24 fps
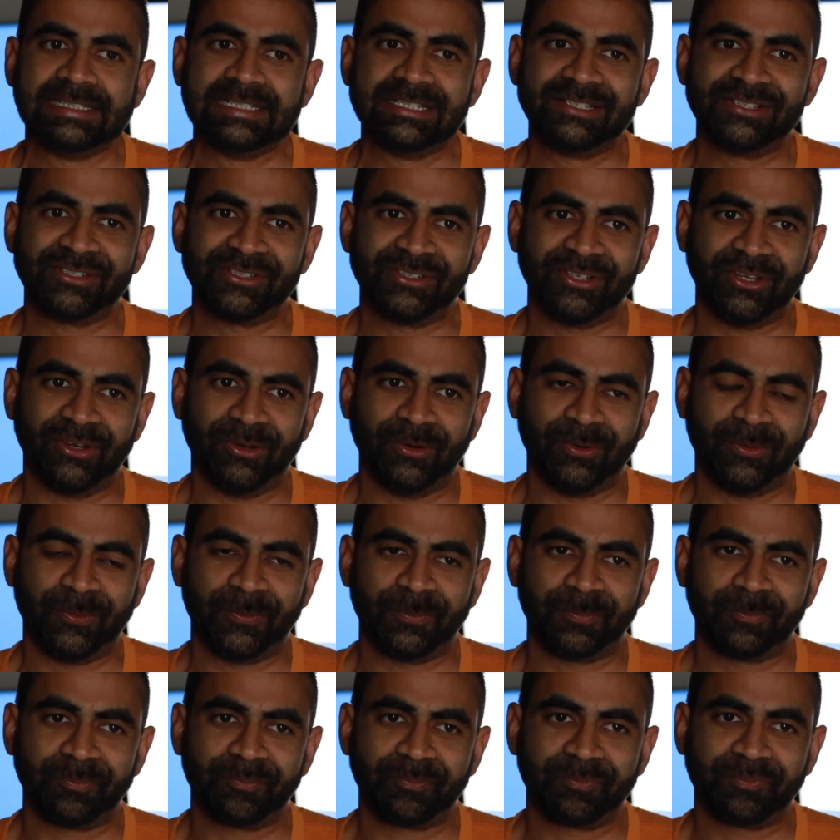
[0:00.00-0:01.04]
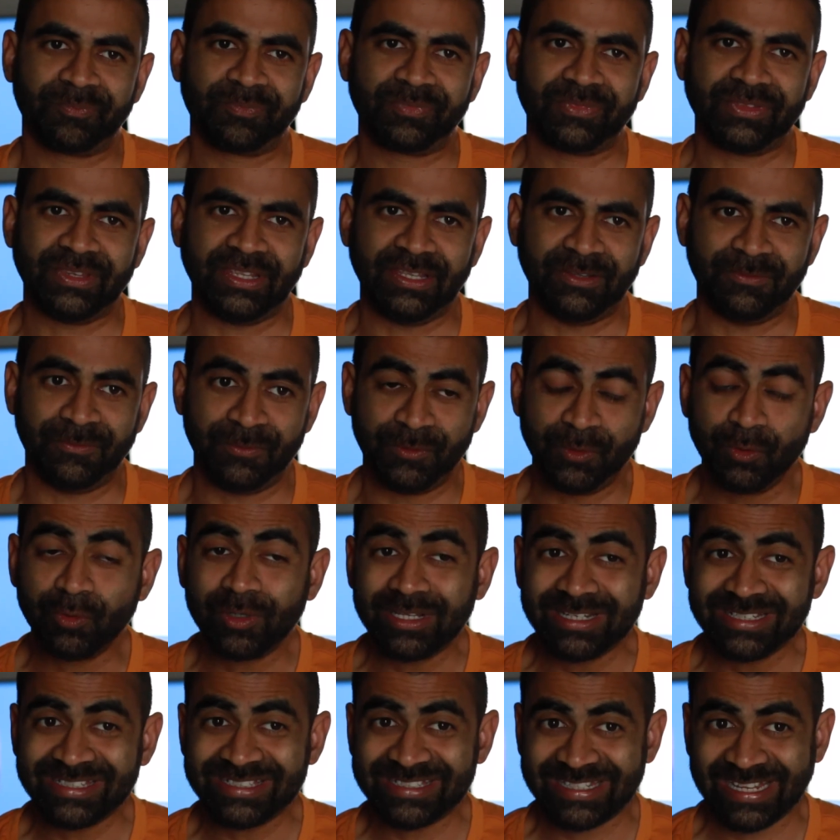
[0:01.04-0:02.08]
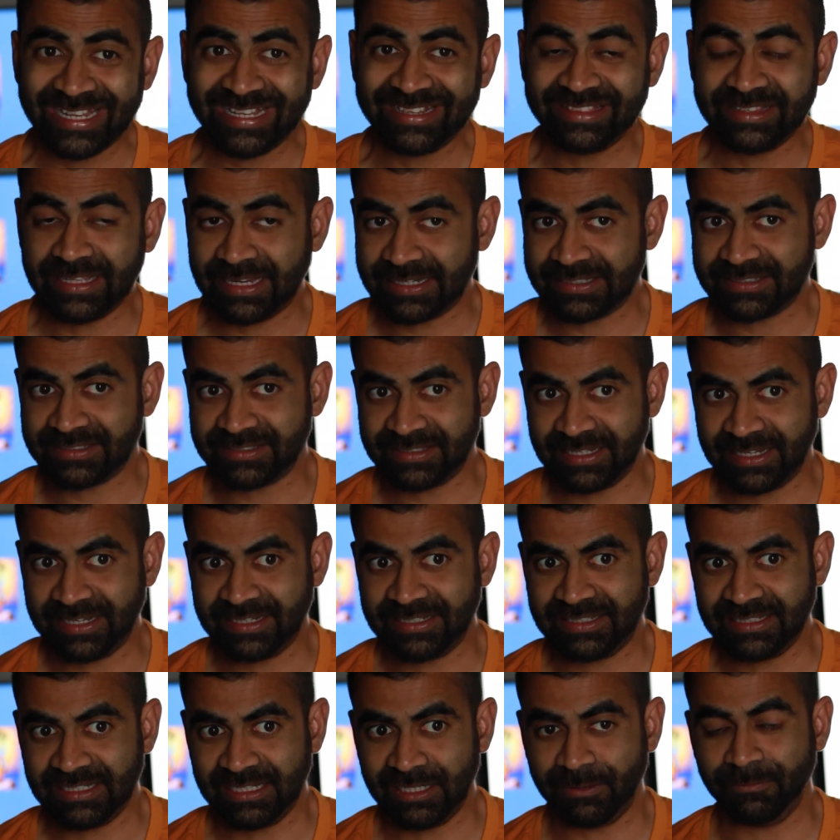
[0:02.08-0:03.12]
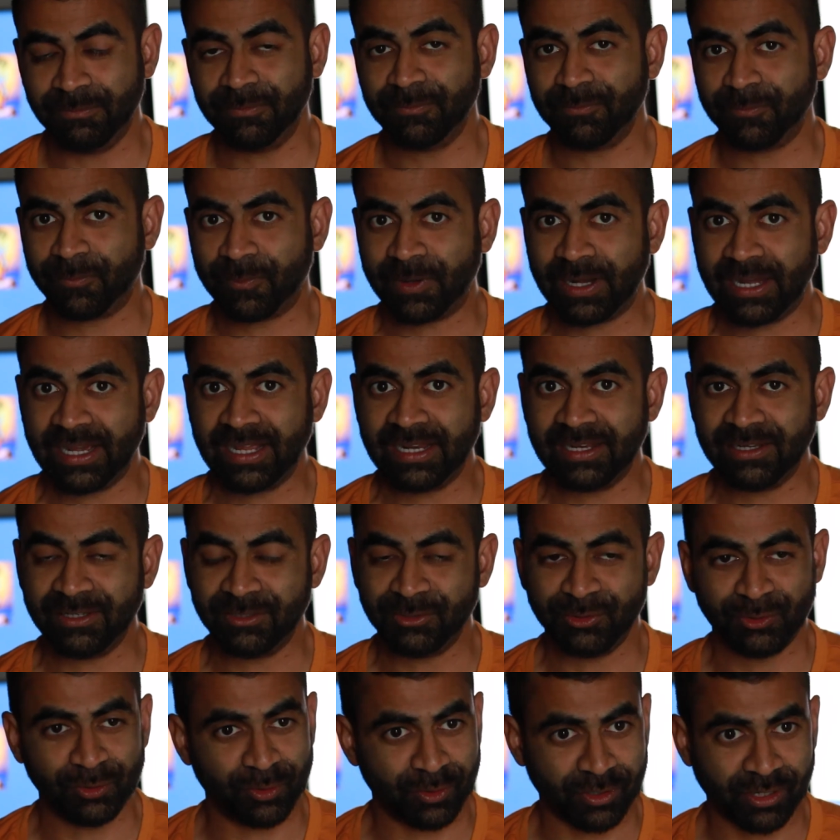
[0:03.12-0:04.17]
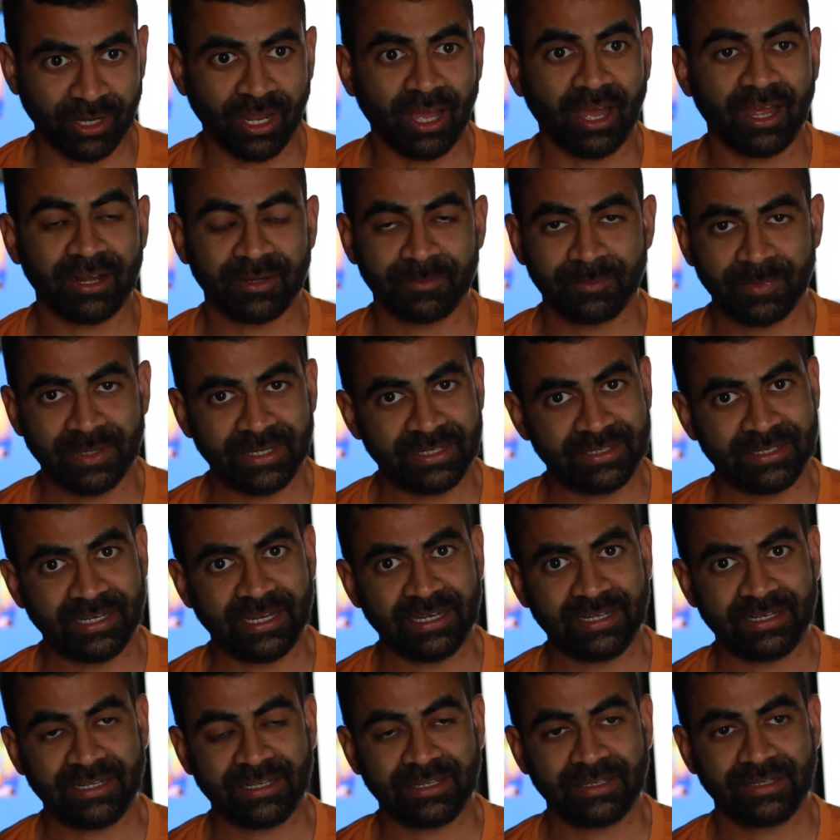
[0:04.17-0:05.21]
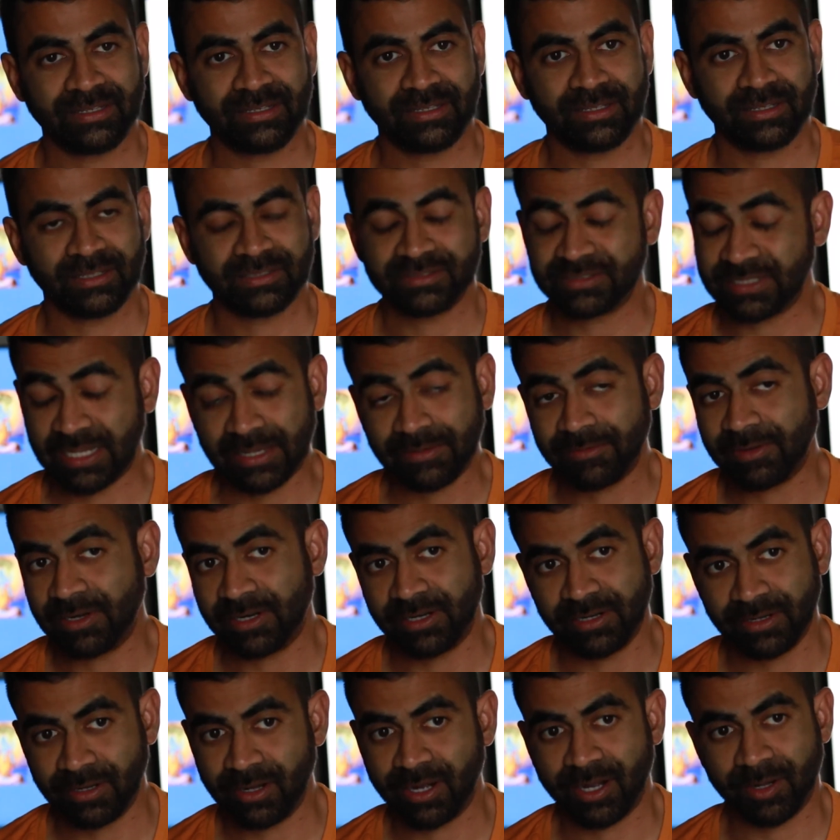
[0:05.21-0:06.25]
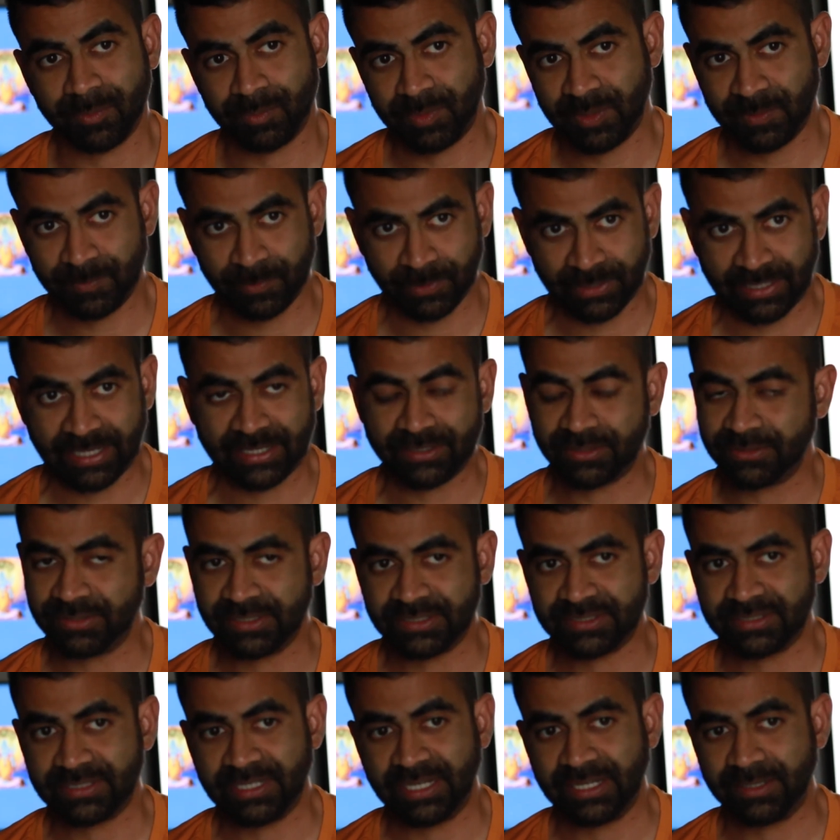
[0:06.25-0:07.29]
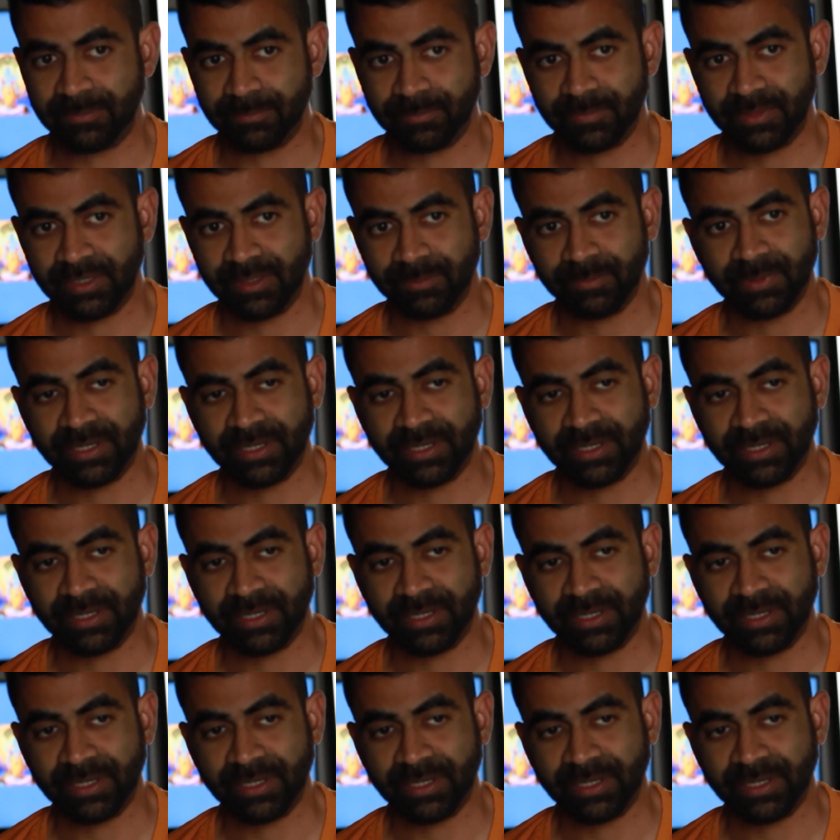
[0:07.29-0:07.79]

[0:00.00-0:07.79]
So if you can stay in that state even while you're not meditating, because I've heard a lot of people get to this state in